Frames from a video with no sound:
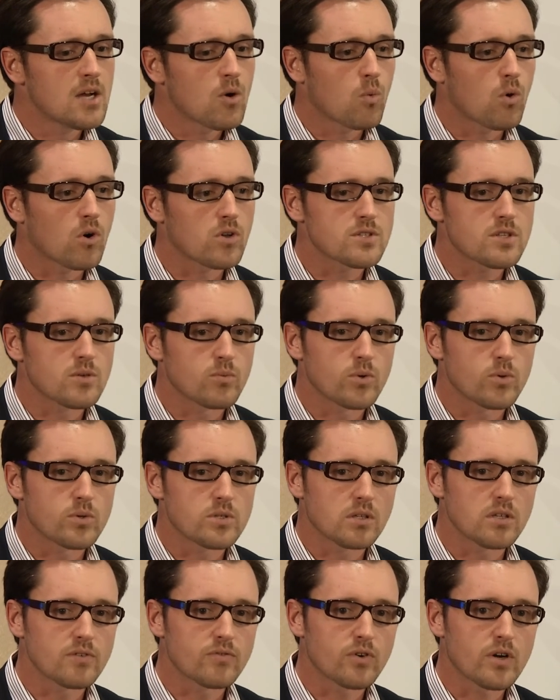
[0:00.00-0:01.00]
was that we were
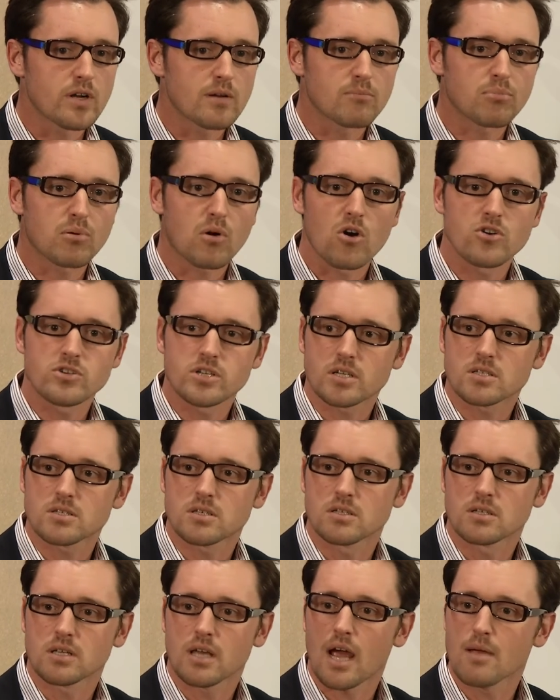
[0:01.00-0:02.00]
delivering projects
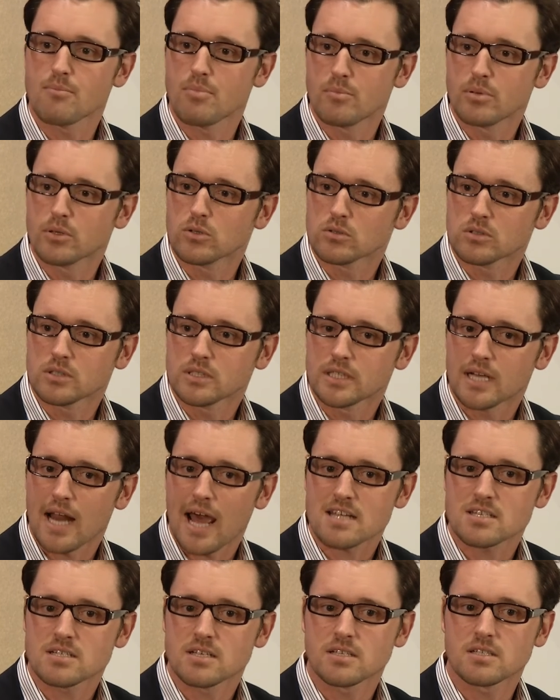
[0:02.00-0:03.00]
and capability and
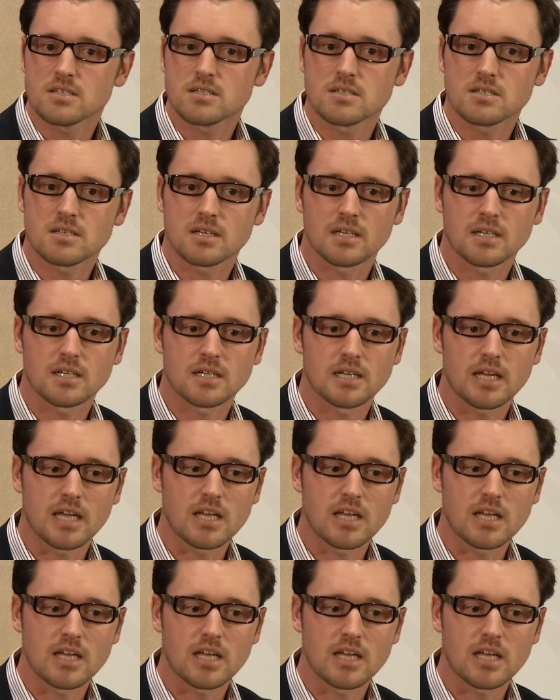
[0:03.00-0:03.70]
assets uh,